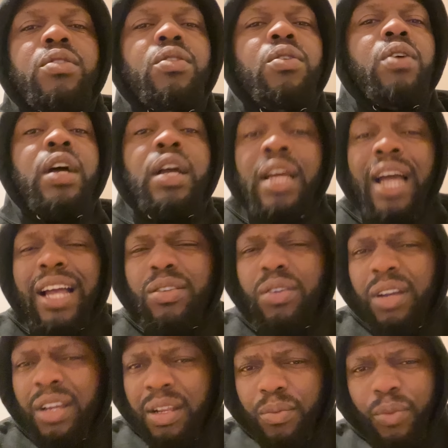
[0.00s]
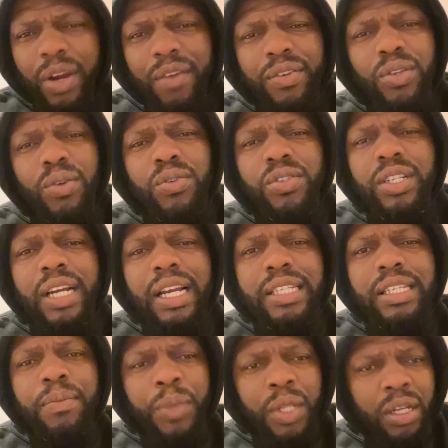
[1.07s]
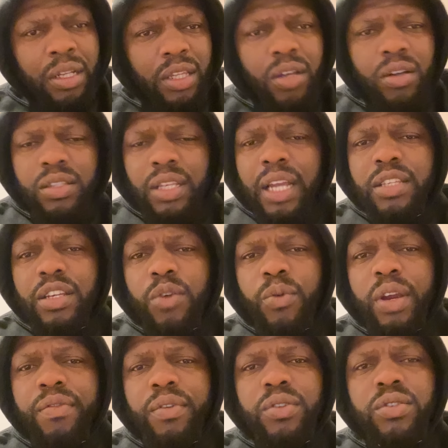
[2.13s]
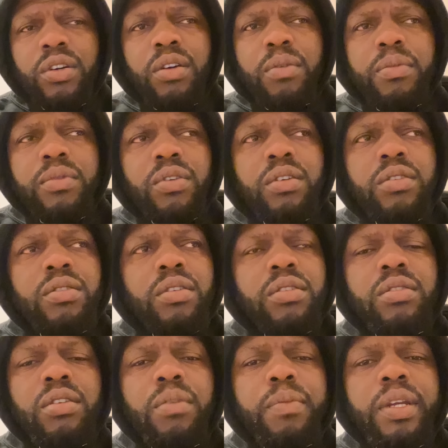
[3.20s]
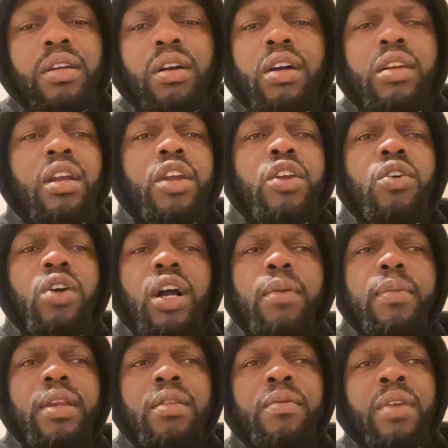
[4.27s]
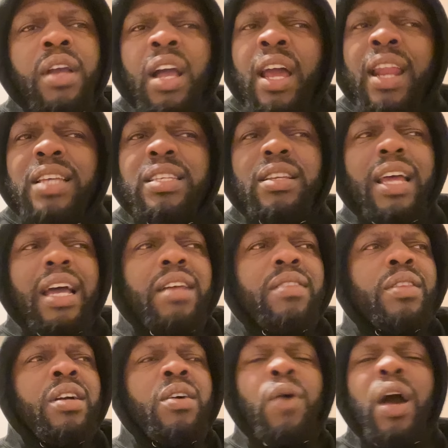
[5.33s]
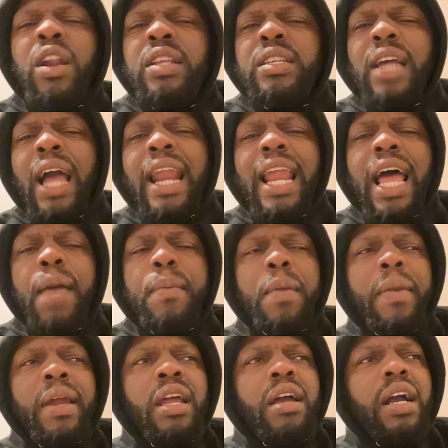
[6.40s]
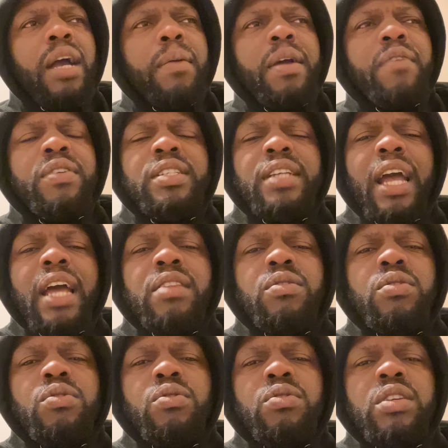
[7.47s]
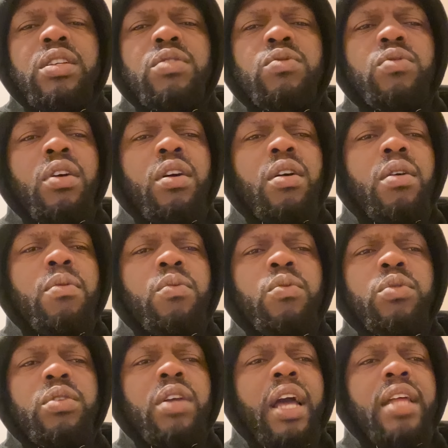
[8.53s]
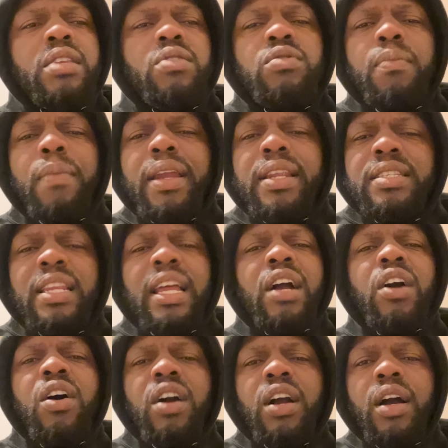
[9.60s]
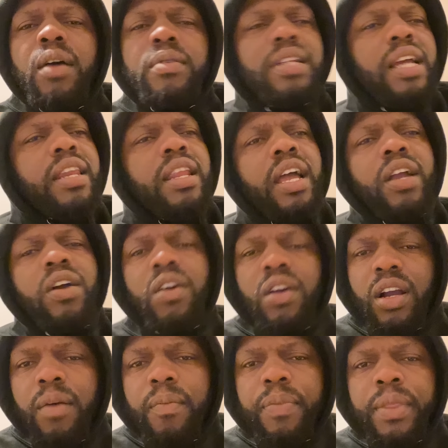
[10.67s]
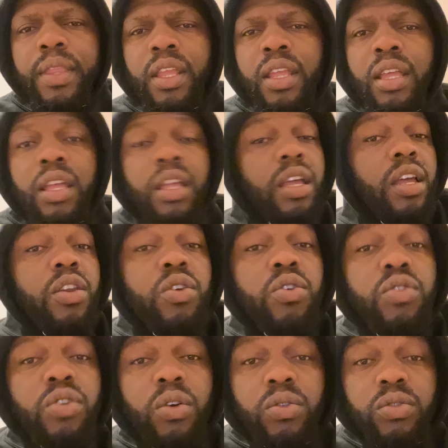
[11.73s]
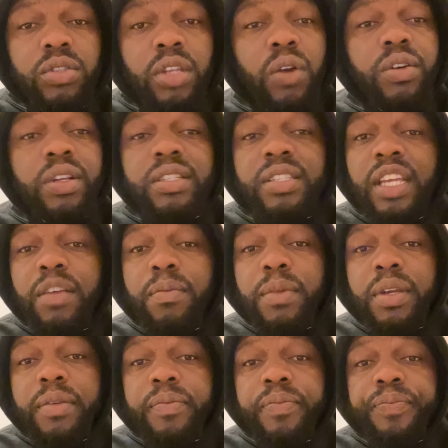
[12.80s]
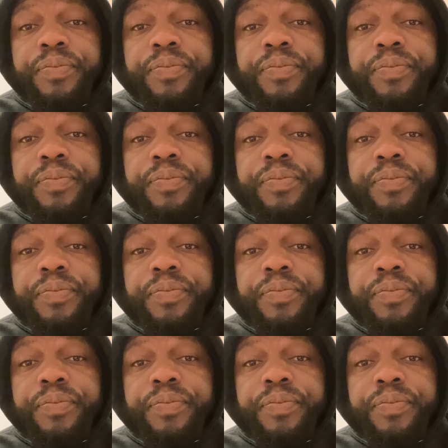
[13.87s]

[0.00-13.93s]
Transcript: Don't. I told Raver told you guys. There were times that Raver told told, told, told me, oh no, you're not coming. And I said like, why do not this guy like me, man? I come everyone's going to do these um going to do the madness and I can't come. He's like, no, you can't come. And who knows, that could have saved me.